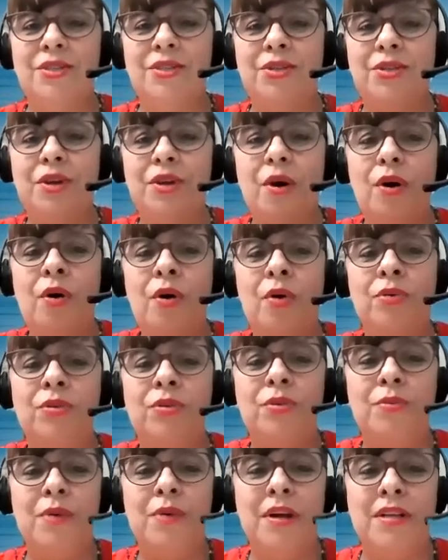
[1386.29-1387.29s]
to all
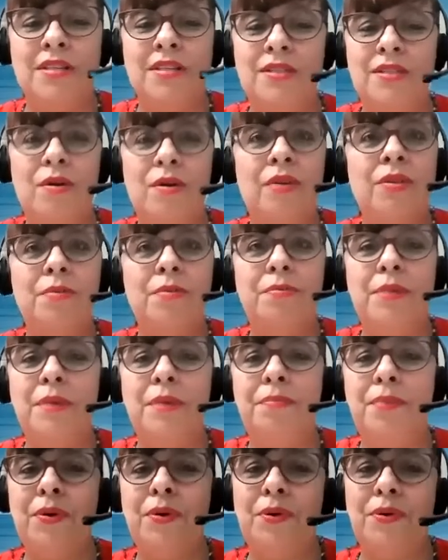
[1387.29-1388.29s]
the ones, all the
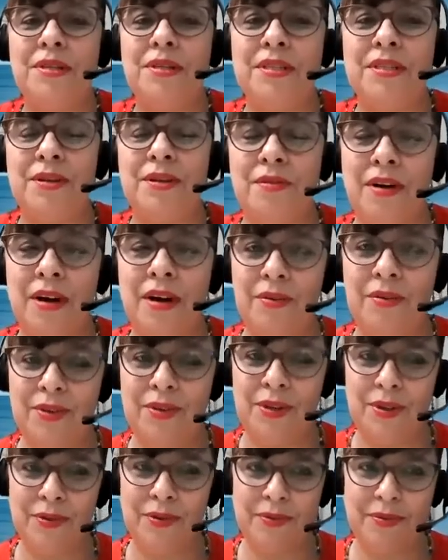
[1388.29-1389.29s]
people who's
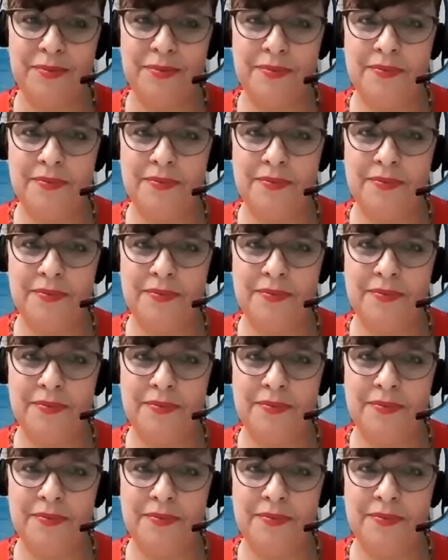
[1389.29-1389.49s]
around you.